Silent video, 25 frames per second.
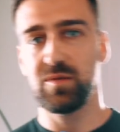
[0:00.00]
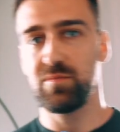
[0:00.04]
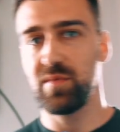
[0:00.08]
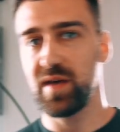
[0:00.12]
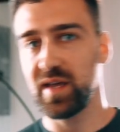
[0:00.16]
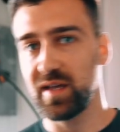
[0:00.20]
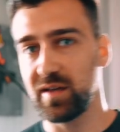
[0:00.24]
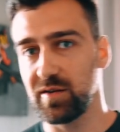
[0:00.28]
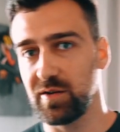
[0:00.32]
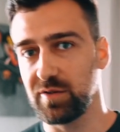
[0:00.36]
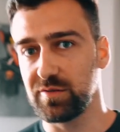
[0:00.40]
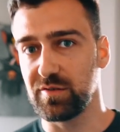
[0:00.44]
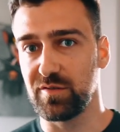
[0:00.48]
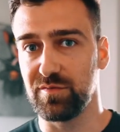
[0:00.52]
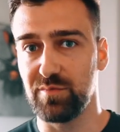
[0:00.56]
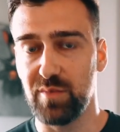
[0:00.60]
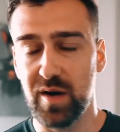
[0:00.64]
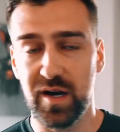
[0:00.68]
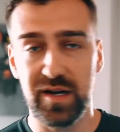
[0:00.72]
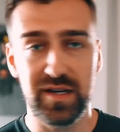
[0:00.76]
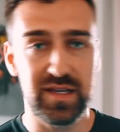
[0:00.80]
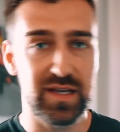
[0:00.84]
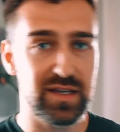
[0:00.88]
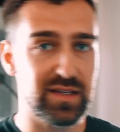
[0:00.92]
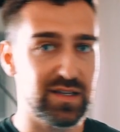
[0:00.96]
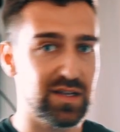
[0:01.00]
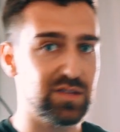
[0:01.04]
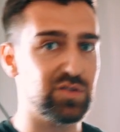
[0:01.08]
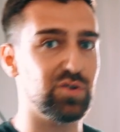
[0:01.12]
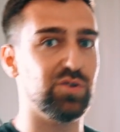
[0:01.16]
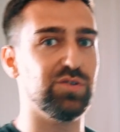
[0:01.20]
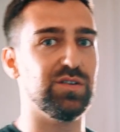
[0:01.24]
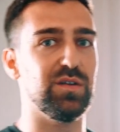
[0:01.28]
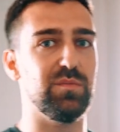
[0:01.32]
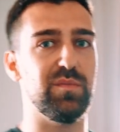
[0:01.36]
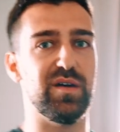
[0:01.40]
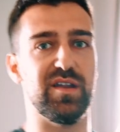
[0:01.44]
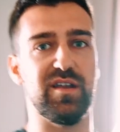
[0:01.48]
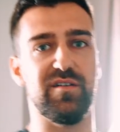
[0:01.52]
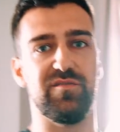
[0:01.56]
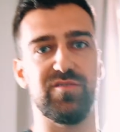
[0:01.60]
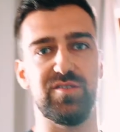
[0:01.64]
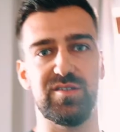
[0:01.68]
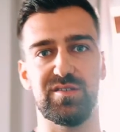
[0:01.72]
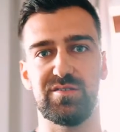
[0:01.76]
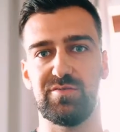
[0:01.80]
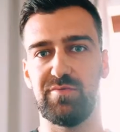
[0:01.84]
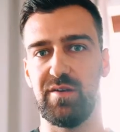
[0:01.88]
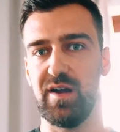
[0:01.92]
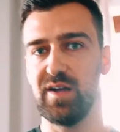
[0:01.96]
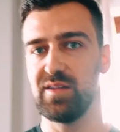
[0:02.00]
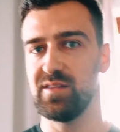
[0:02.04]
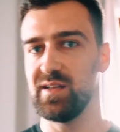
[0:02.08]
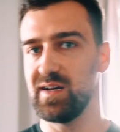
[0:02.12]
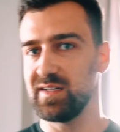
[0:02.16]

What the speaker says: to make a lot of money and get all the benefits, right?